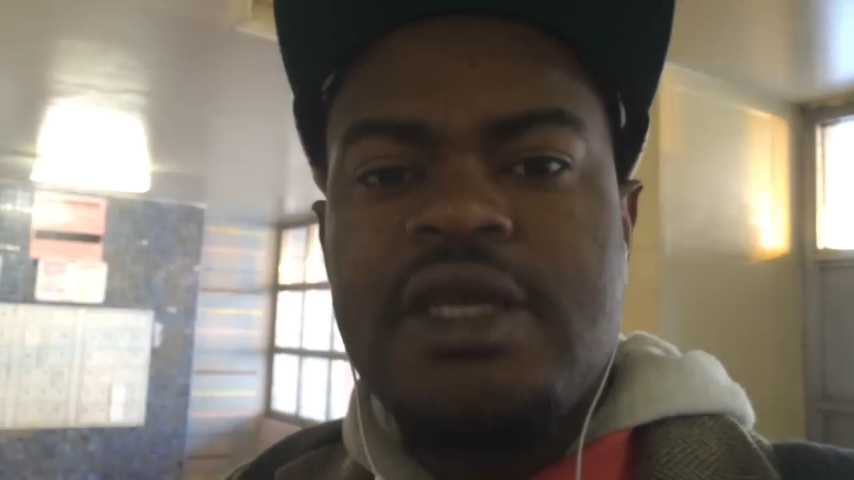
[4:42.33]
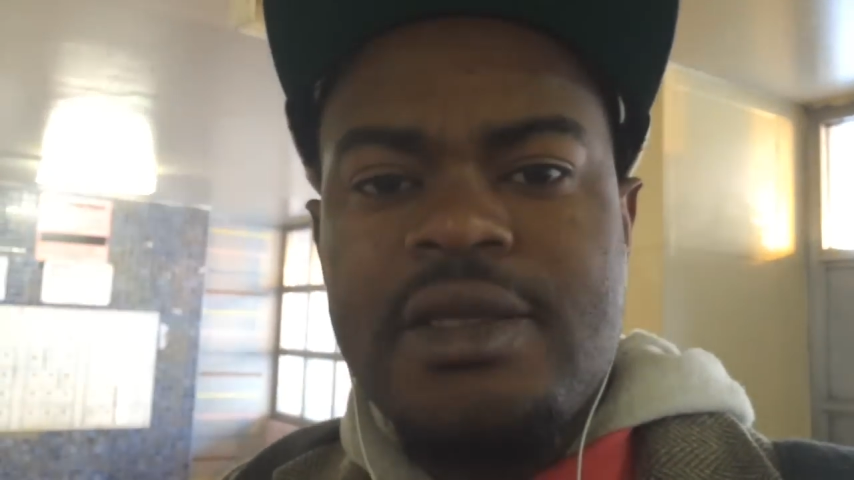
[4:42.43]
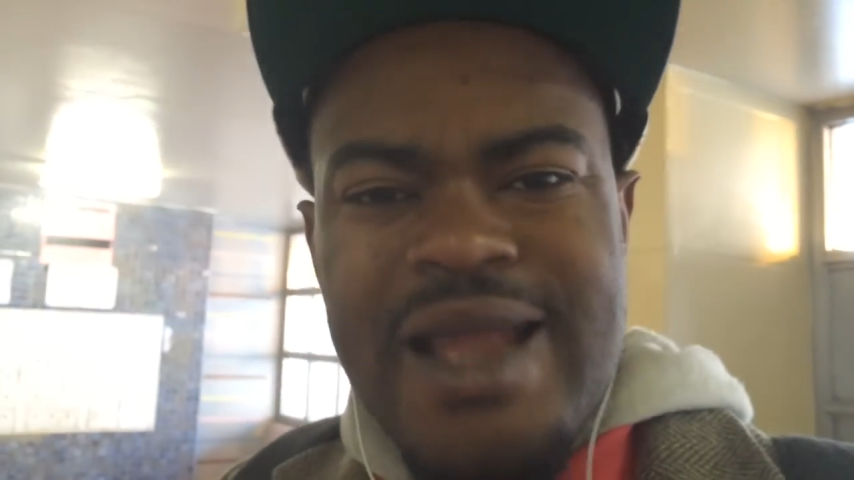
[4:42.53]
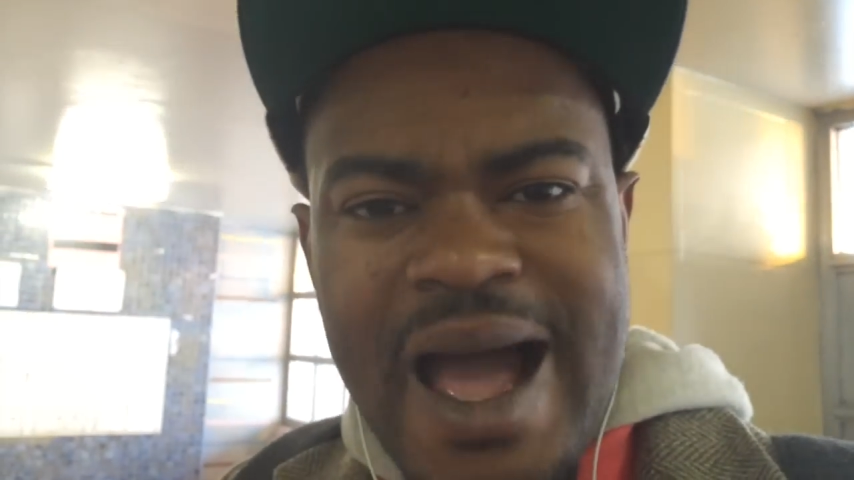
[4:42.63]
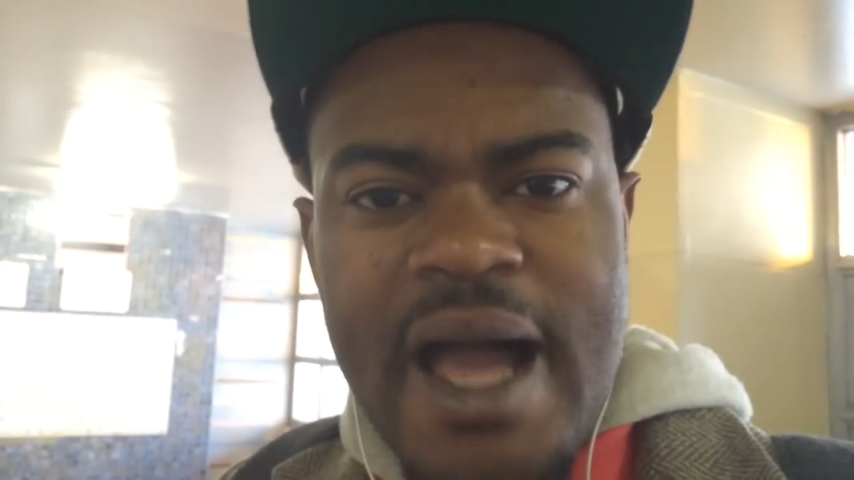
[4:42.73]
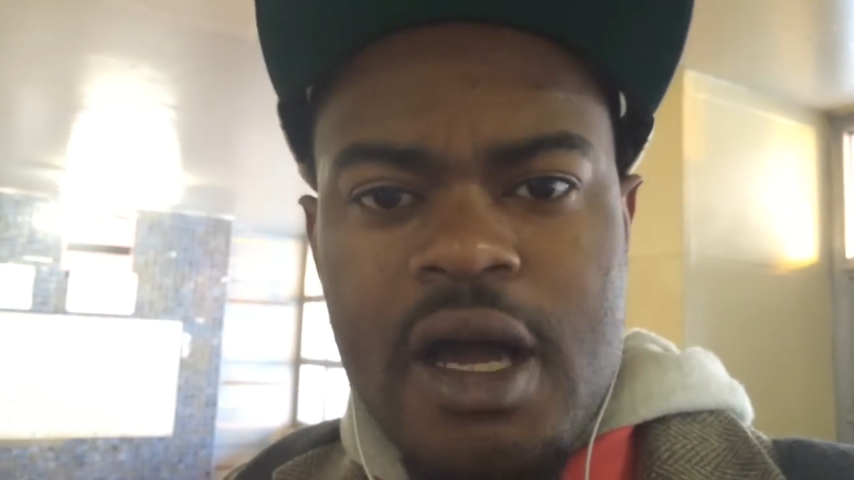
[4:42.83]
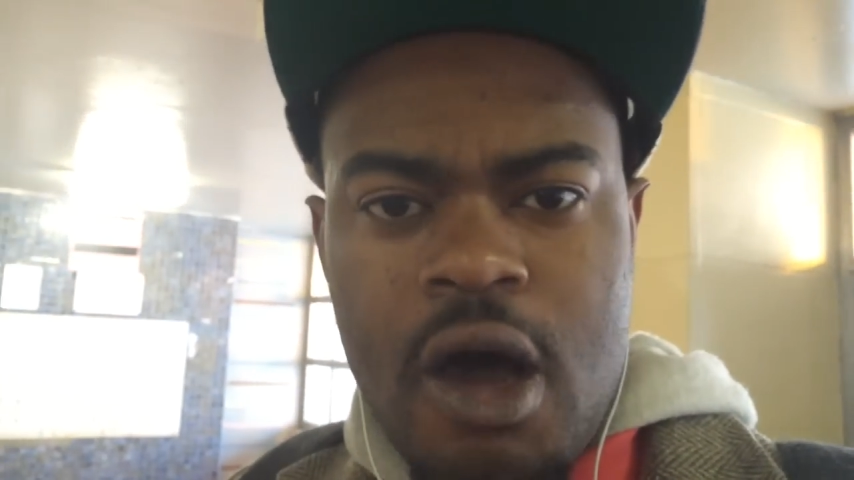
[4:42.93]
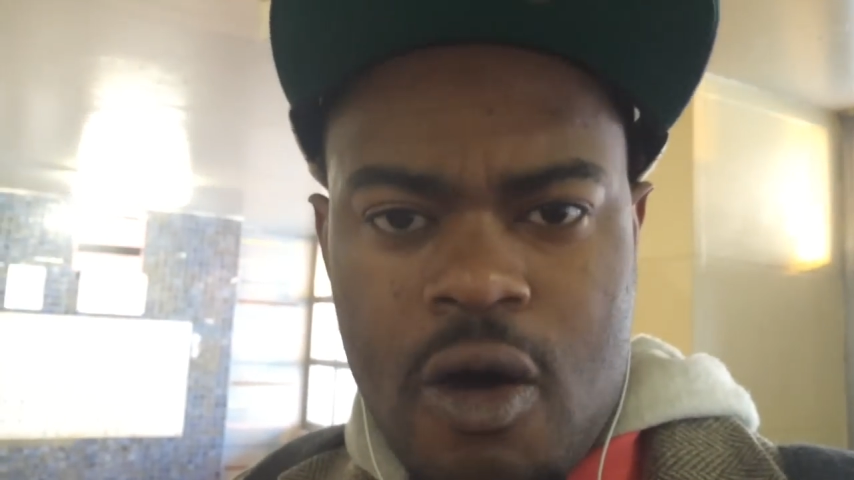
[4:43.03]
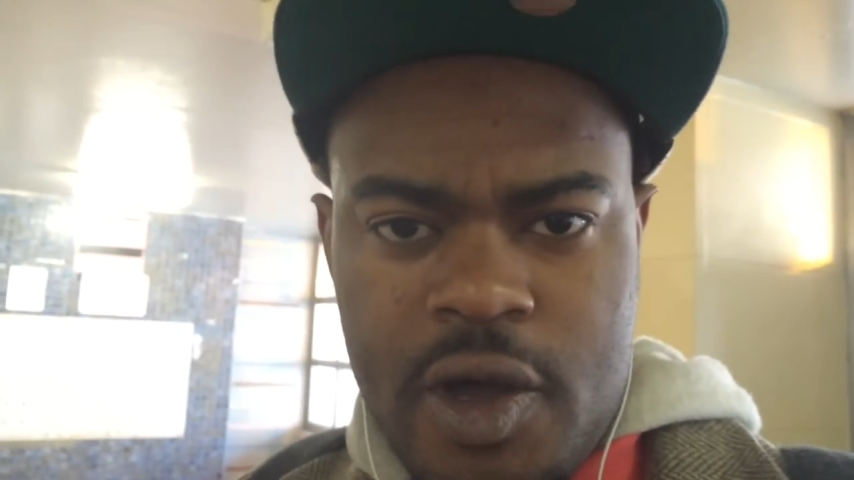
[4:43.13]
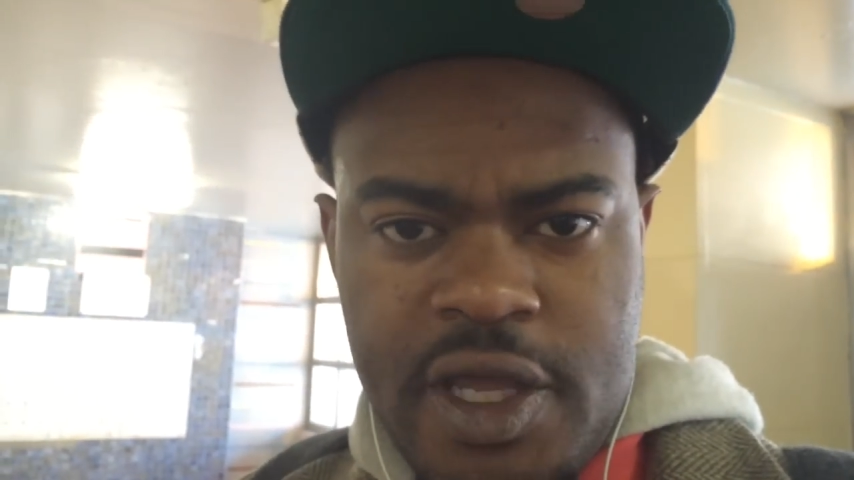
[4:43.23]
did not
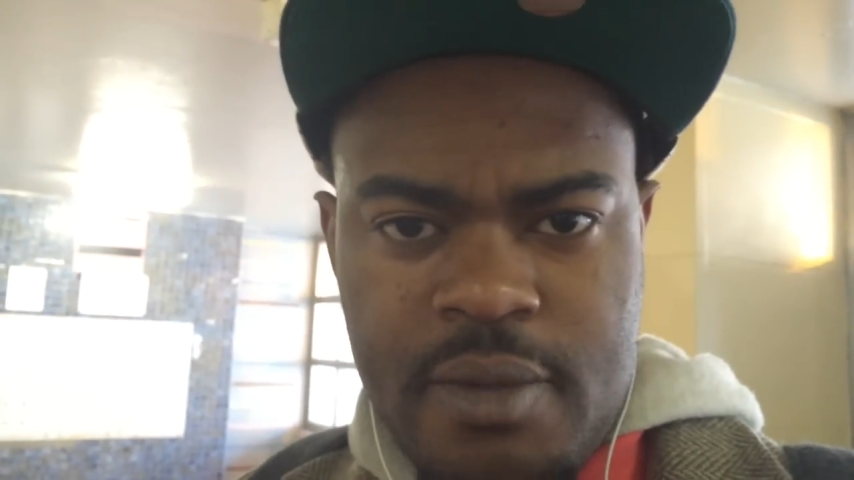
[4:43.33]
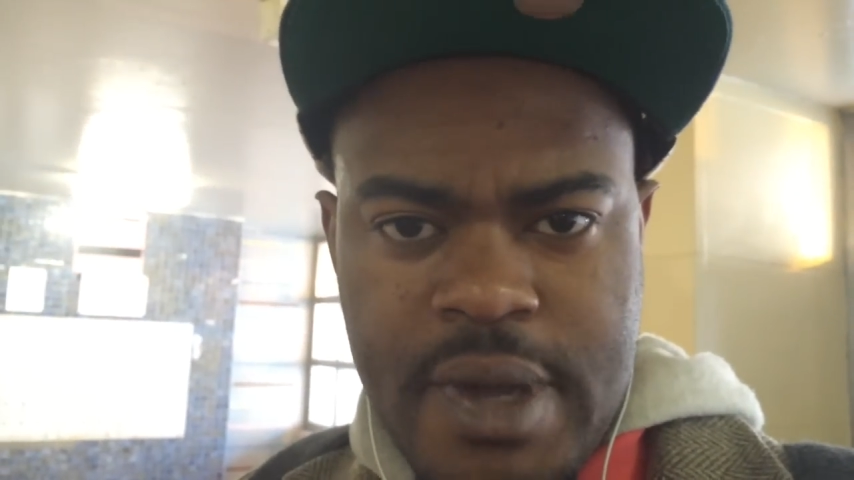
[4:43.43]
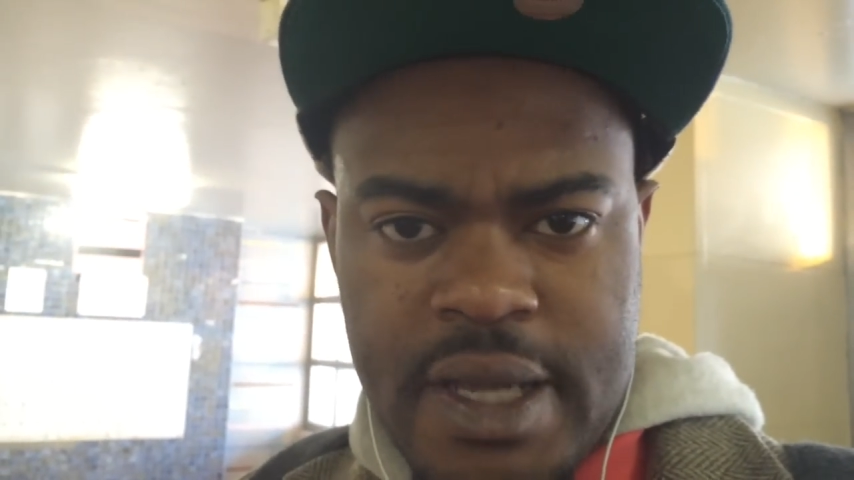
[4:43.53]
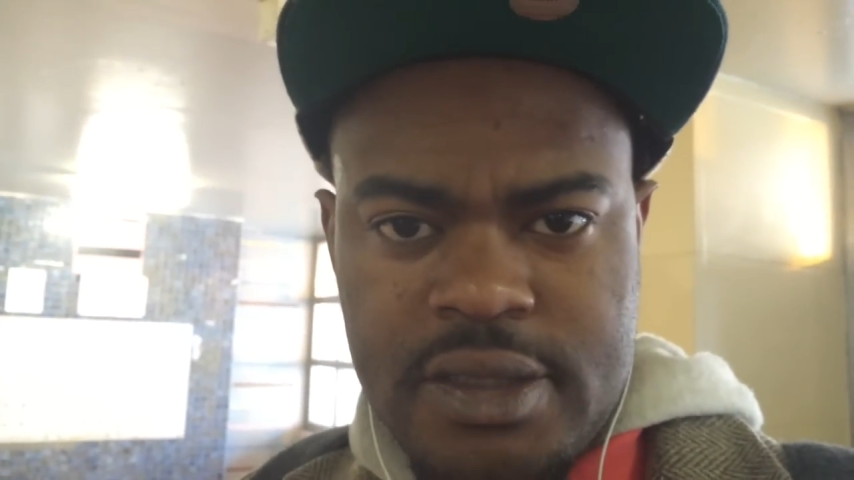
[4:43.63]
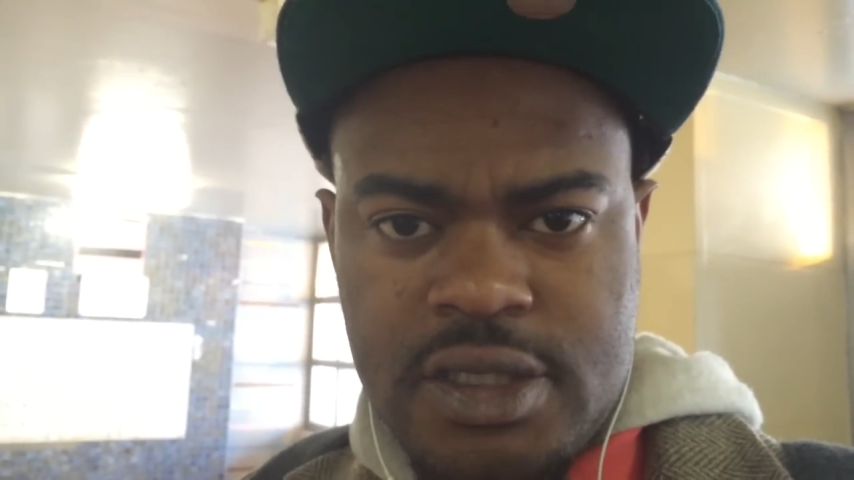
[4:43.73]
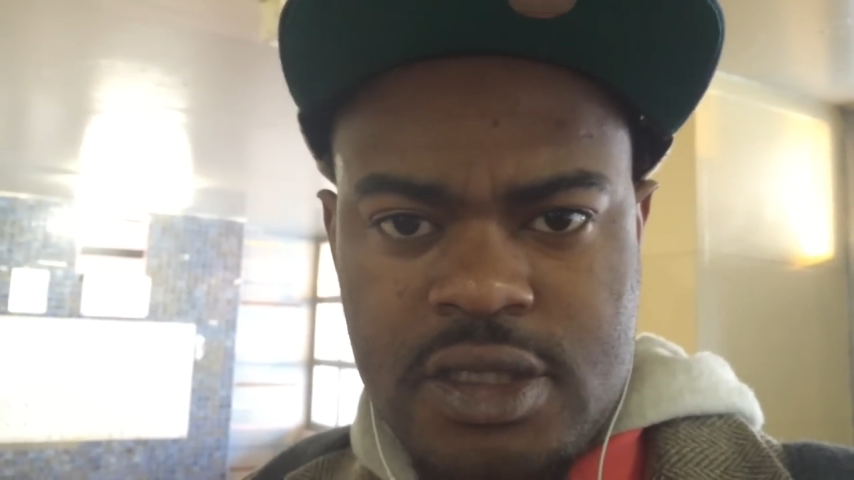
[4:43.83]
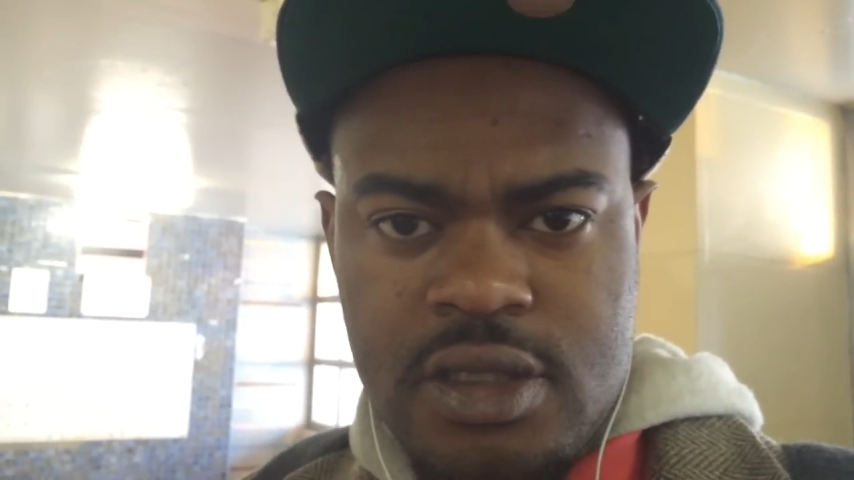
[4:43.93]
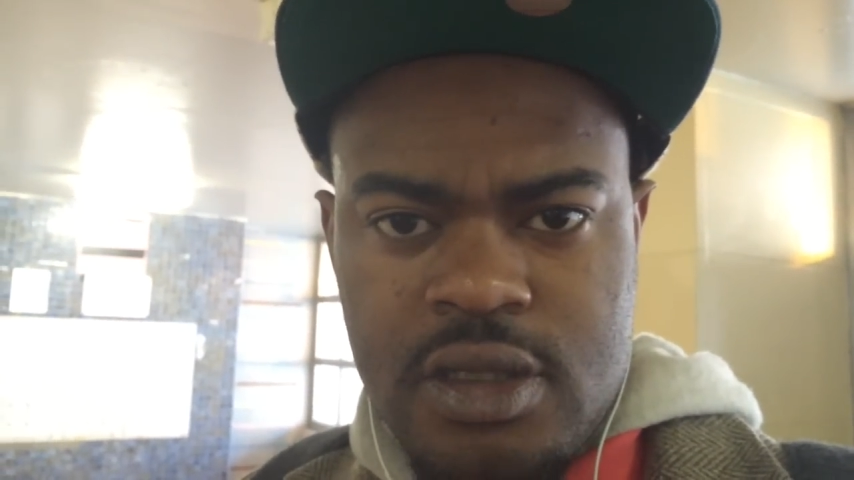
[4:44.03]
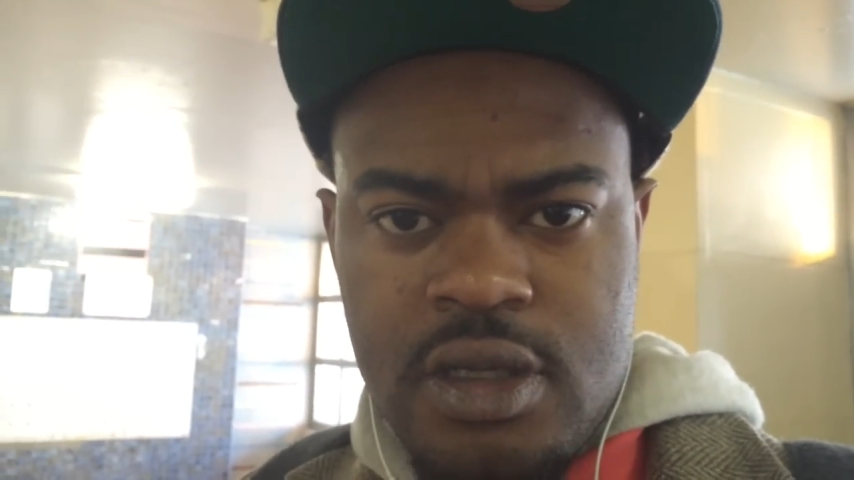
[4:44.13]
call EMS.